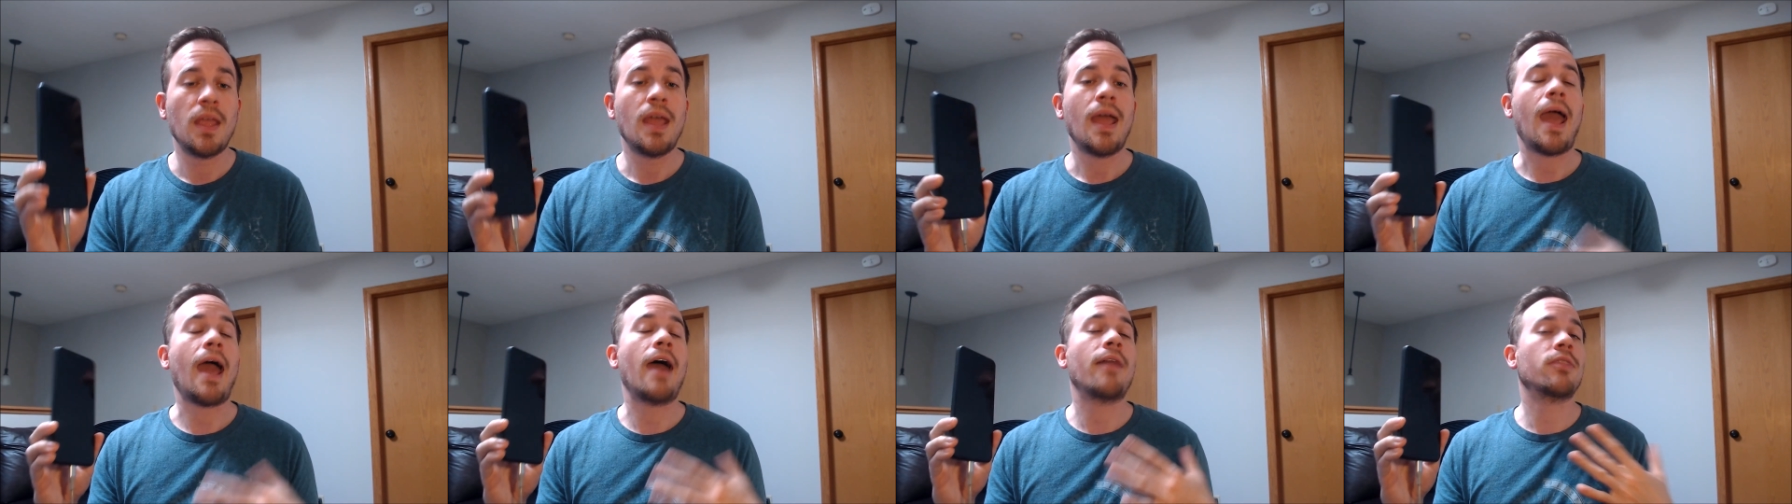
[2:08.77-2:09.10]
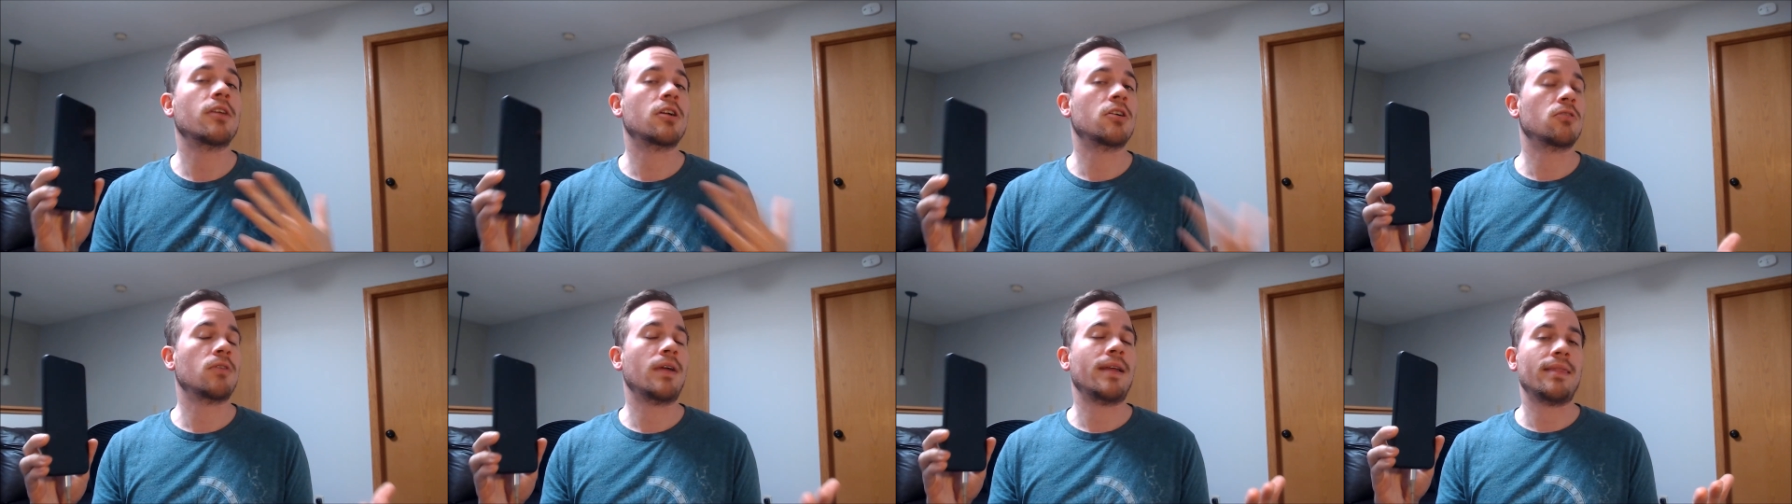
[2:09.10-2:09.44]
And the
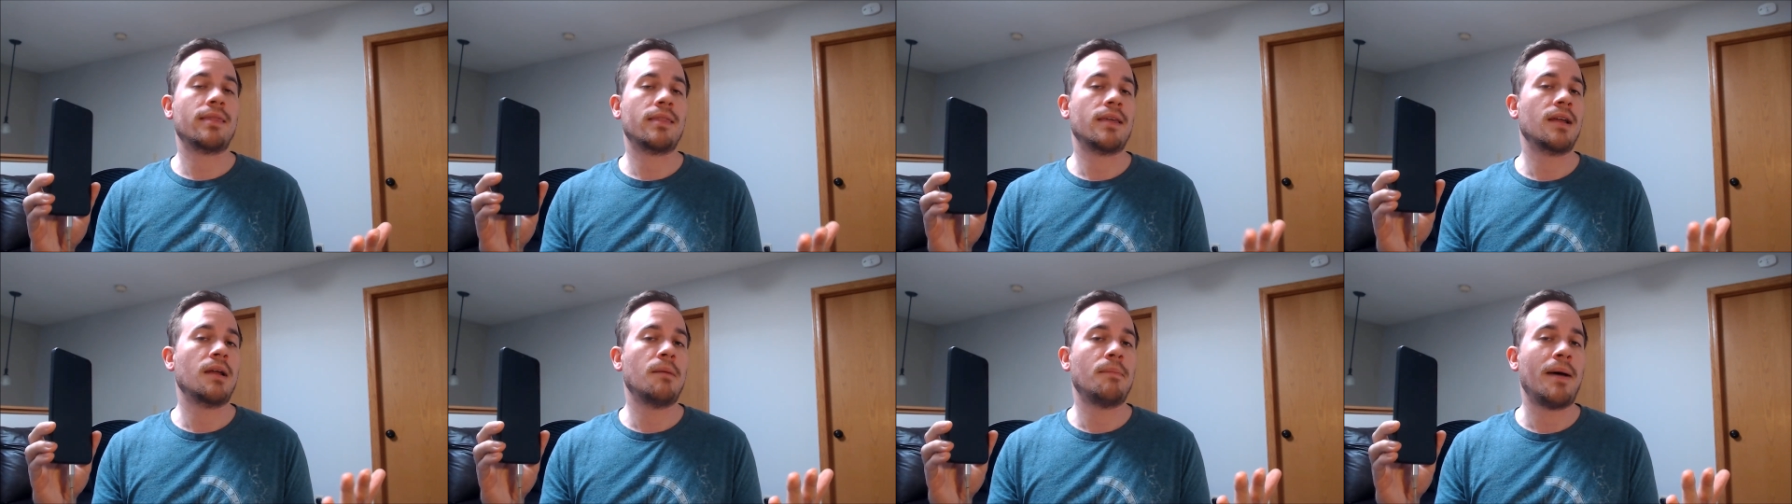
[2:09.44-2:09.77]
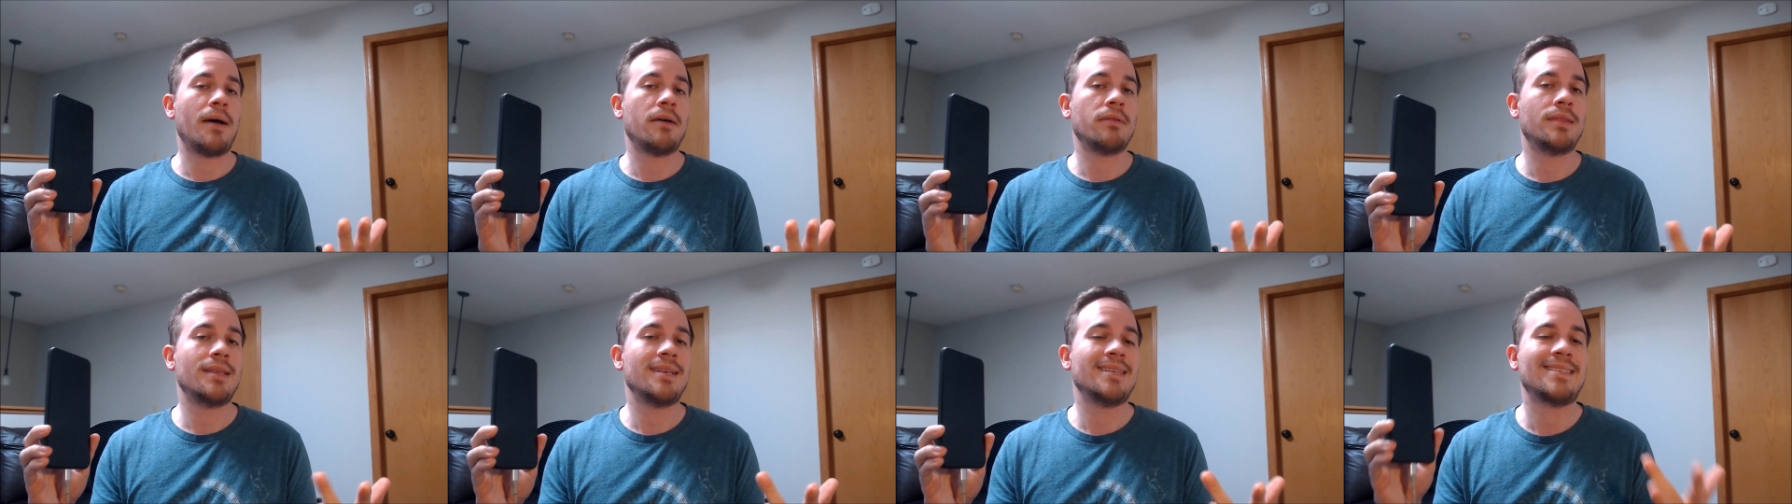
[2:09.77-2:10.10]
great thing
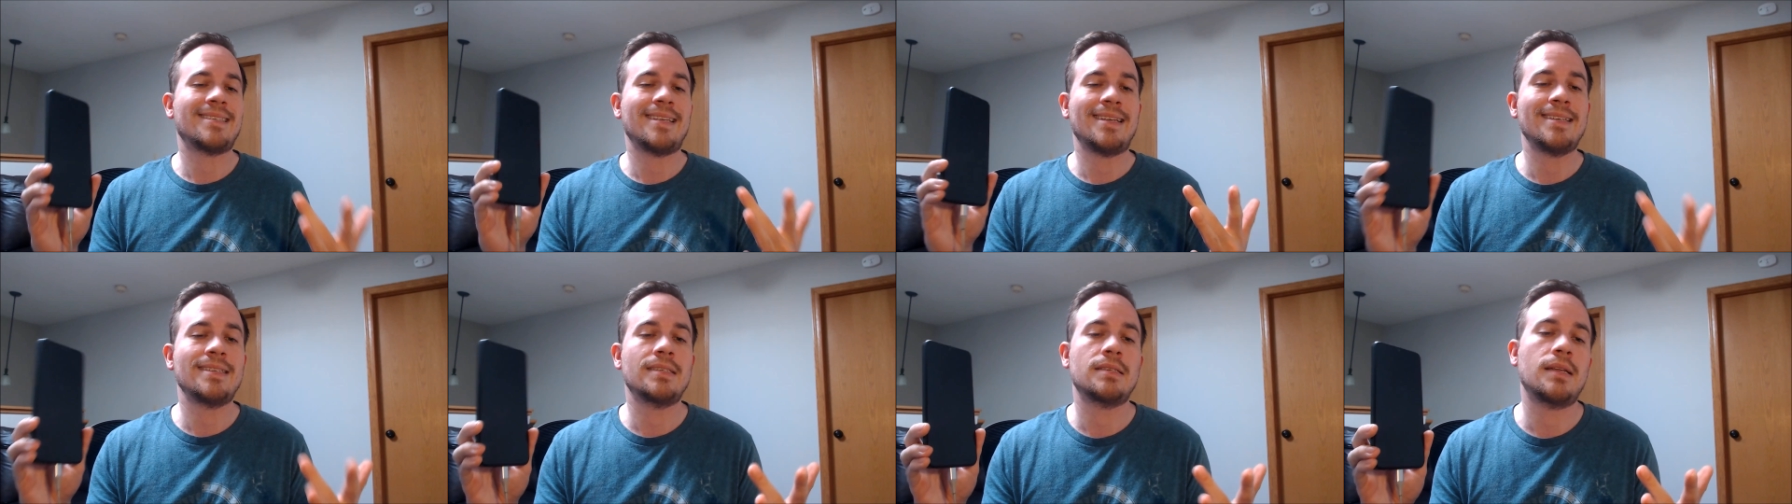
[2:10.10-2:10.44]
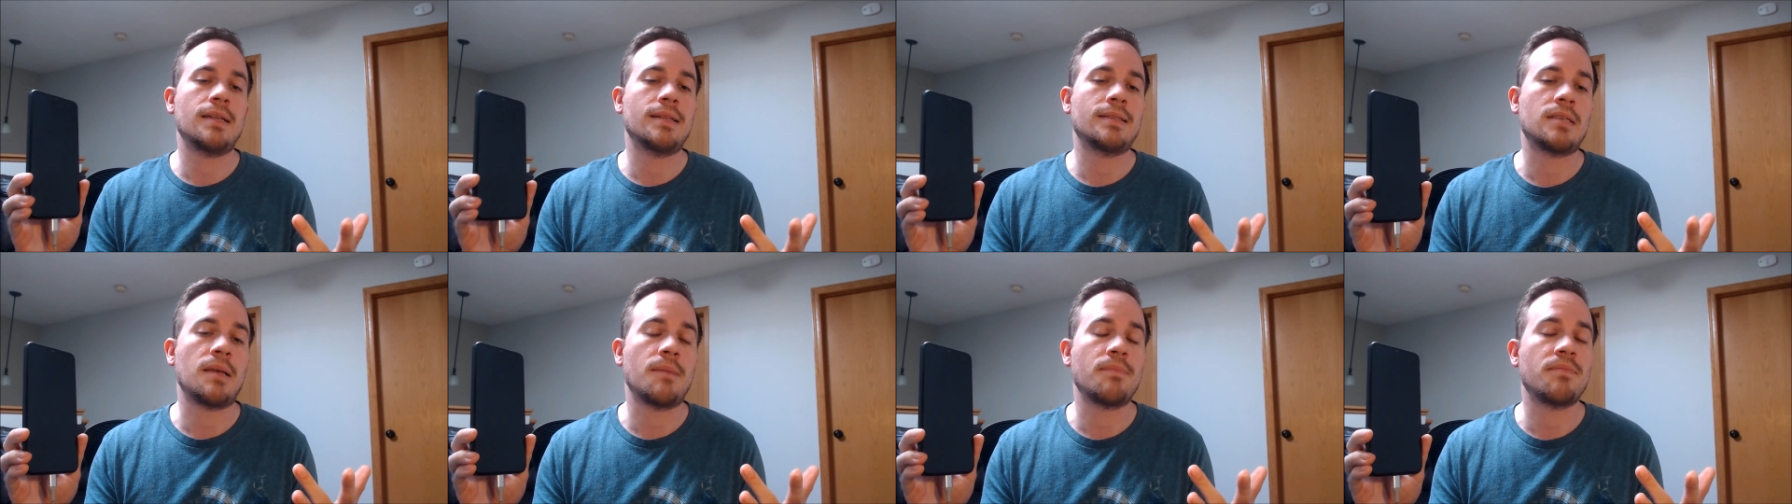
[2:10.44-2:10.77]
about this is that
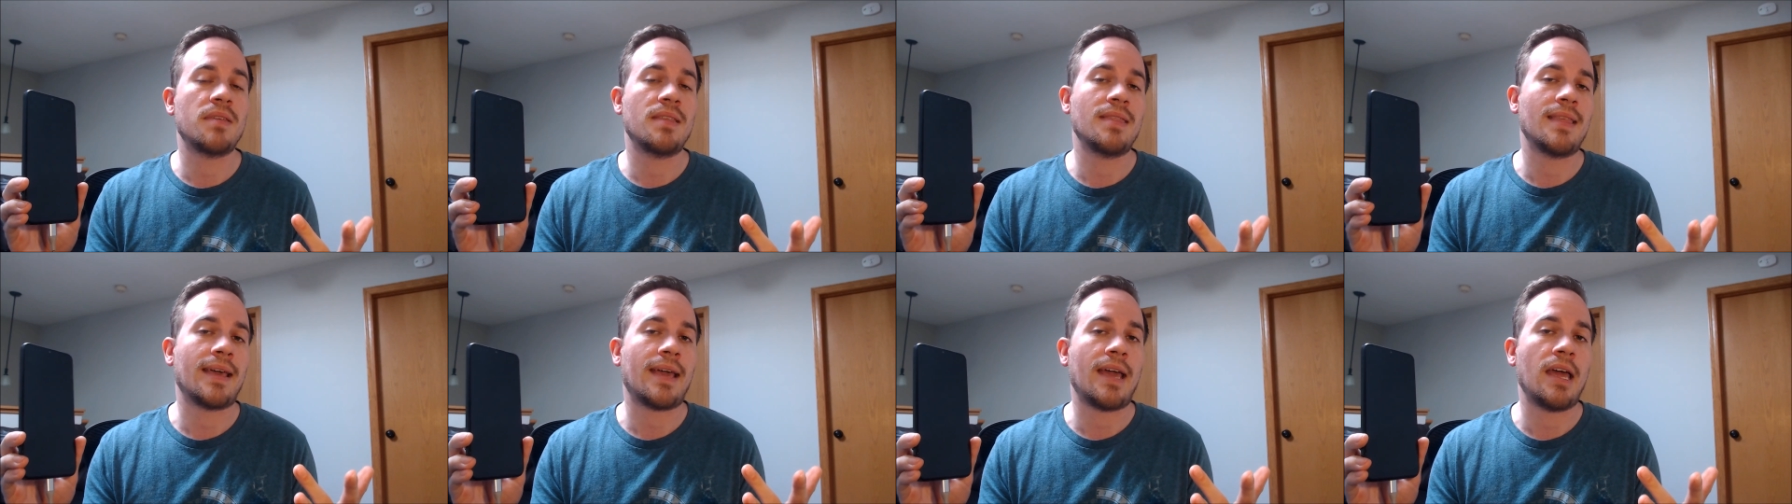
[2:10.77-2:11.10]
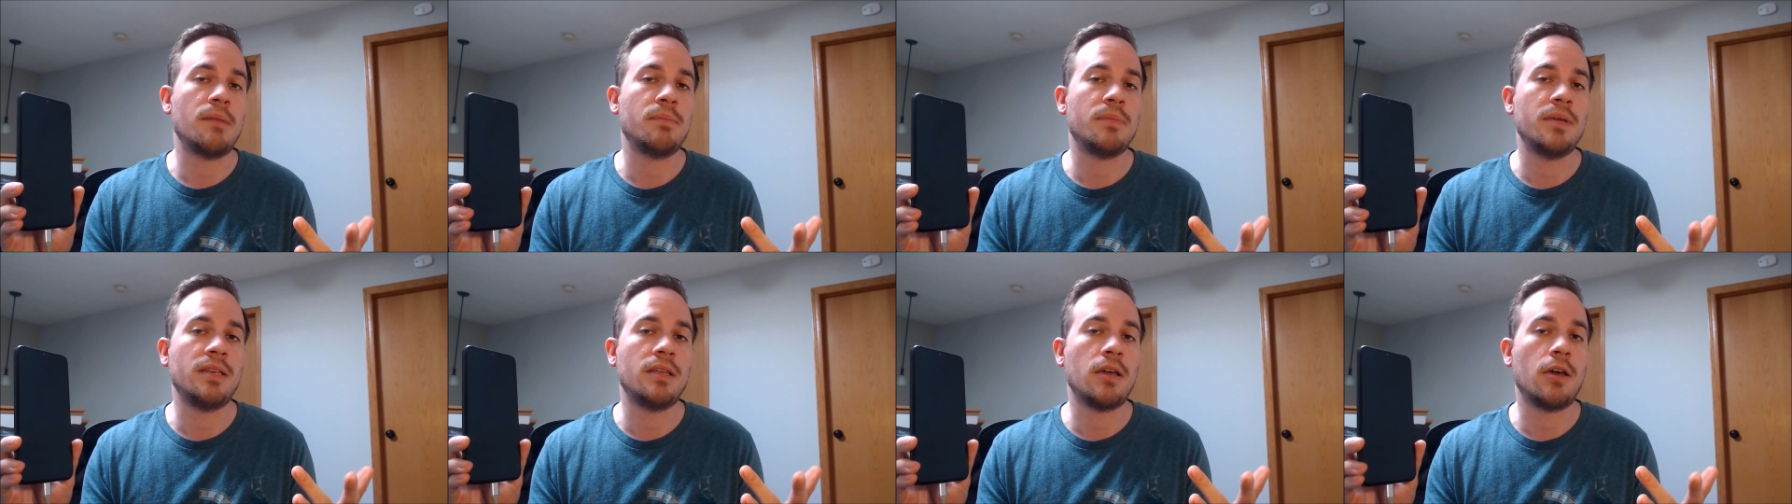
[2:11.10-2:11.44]
it's something that can
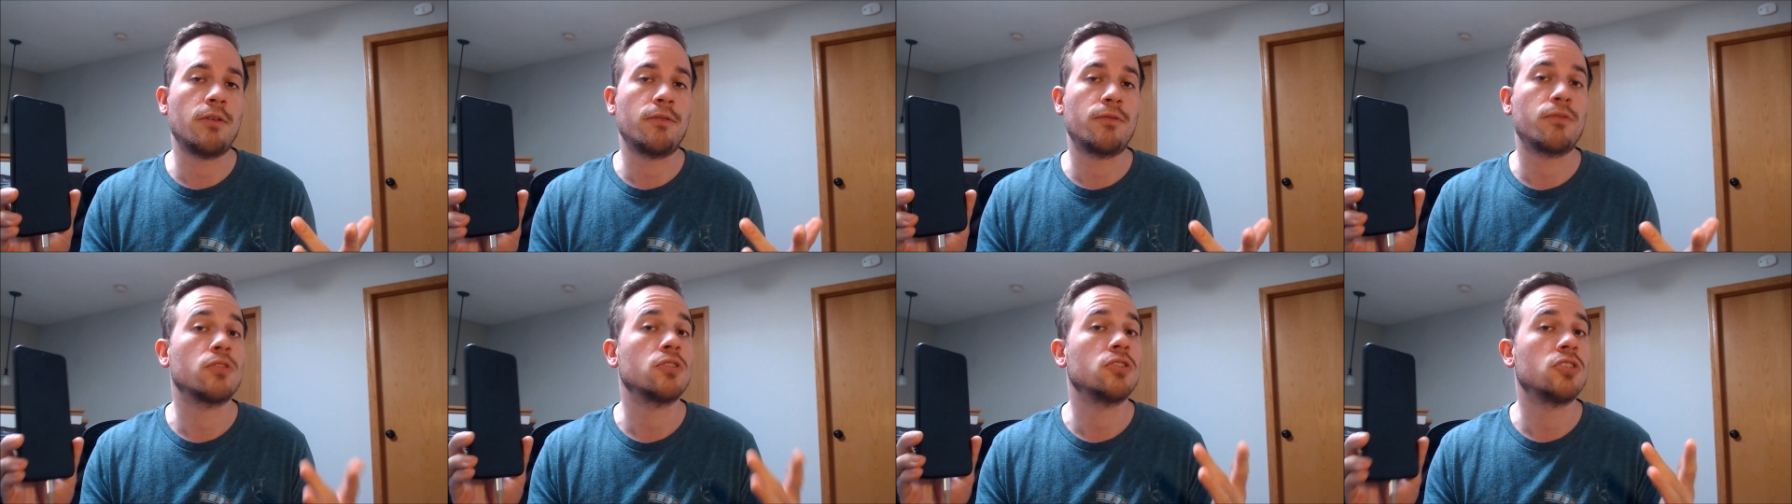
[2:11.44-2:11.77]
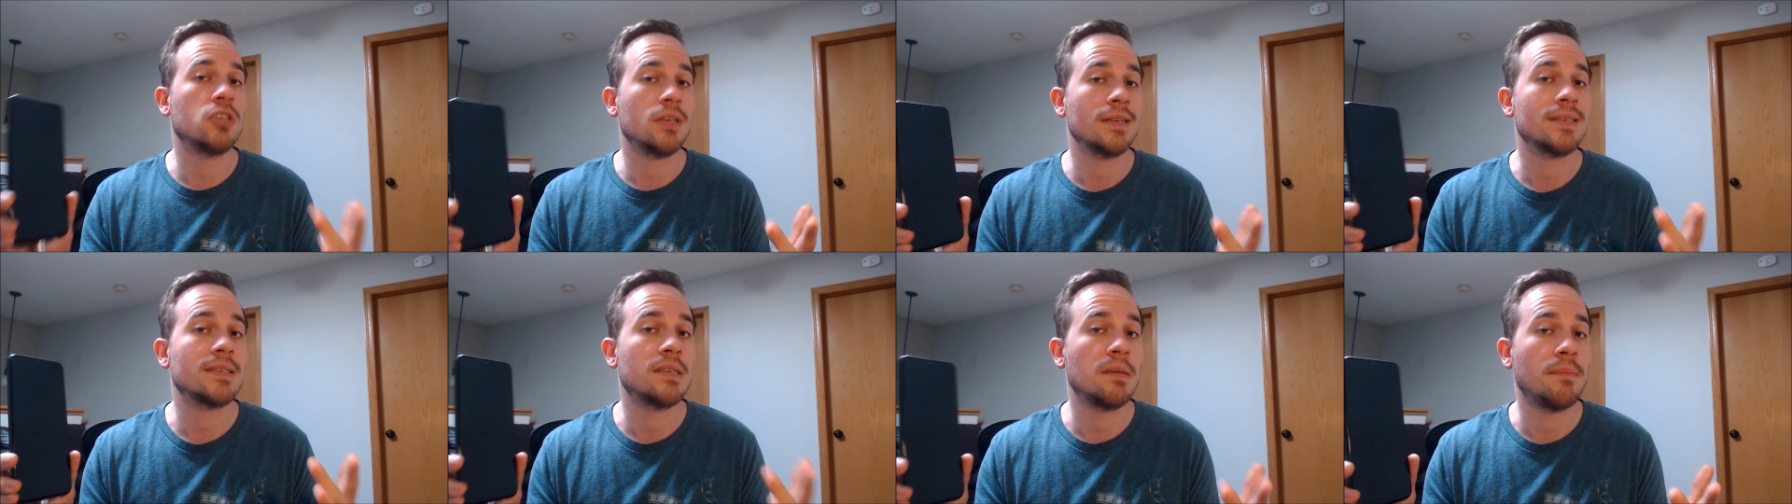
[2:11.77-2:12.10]
be done for
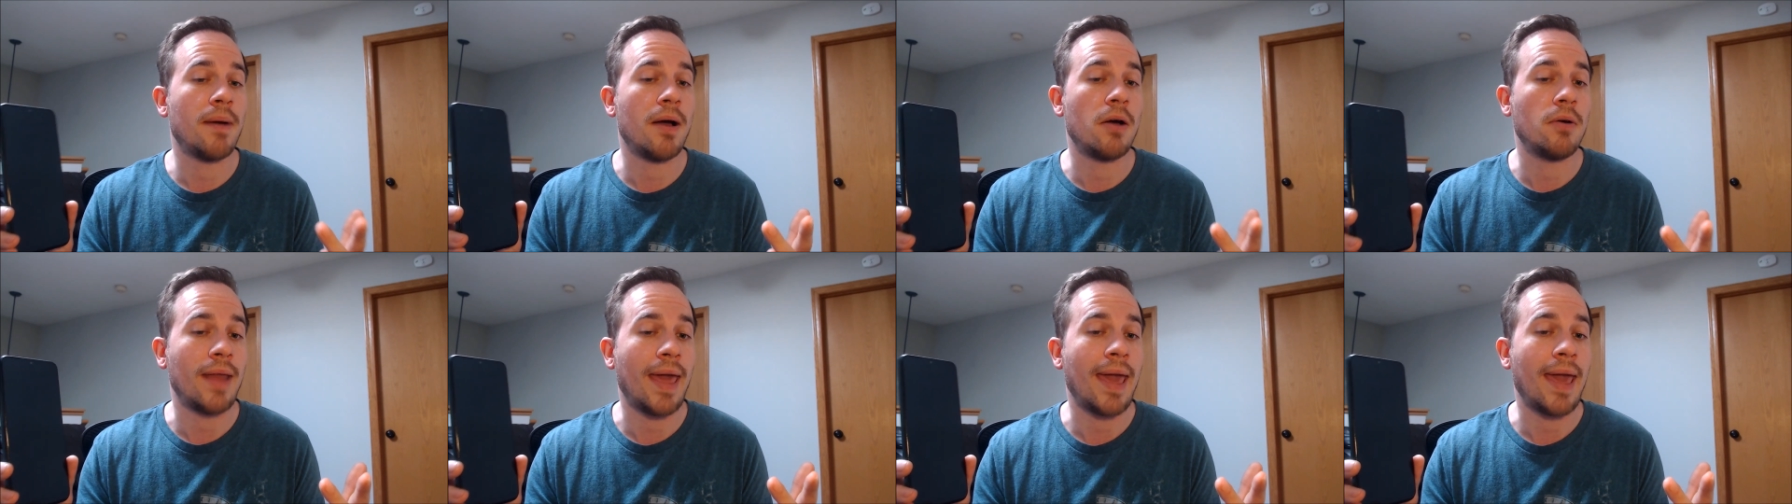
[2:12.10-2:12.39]
just about